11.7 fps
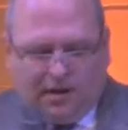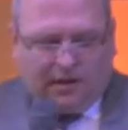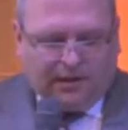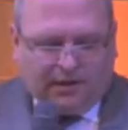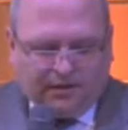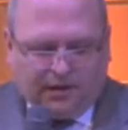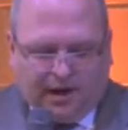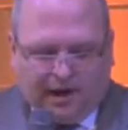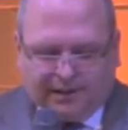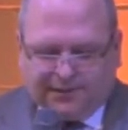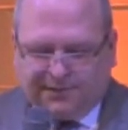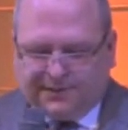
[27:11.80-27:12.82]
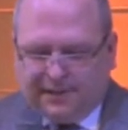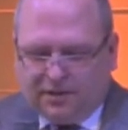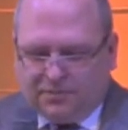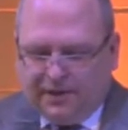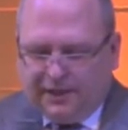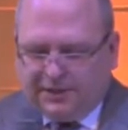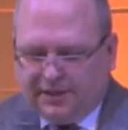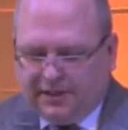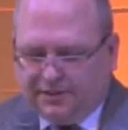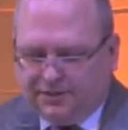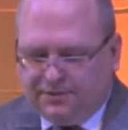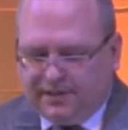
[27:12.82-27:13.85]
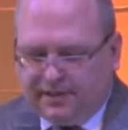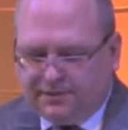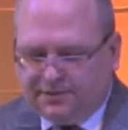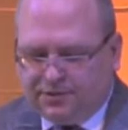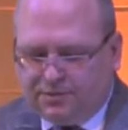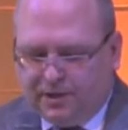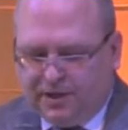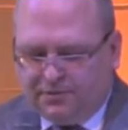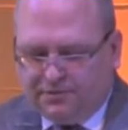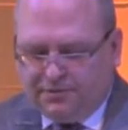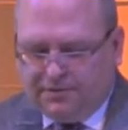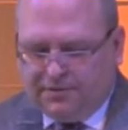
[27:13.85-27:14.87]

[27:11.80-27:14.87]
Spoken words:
A little cause for celebration on 2012.